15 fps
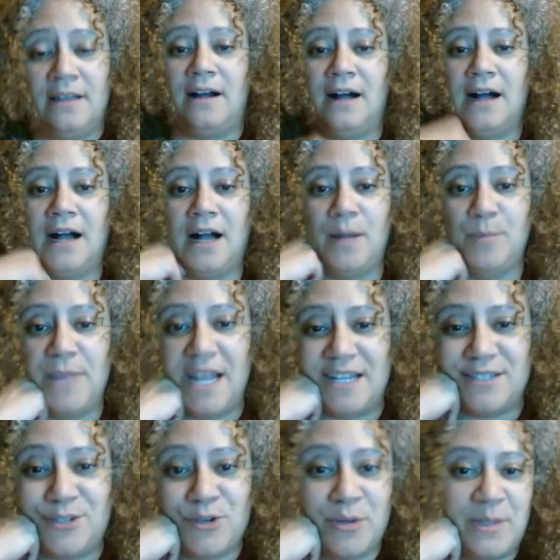And
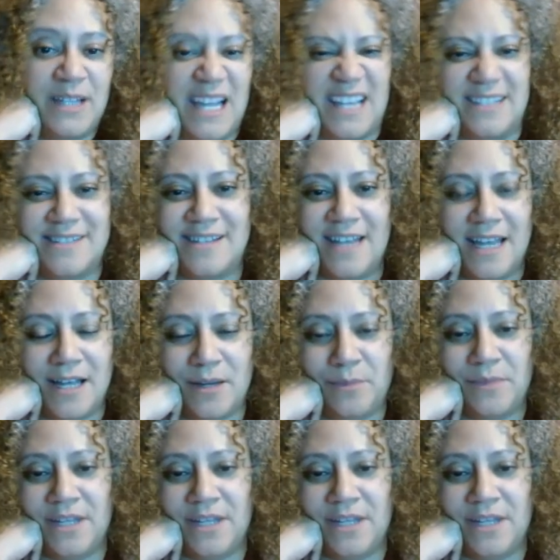it's normally like a skim,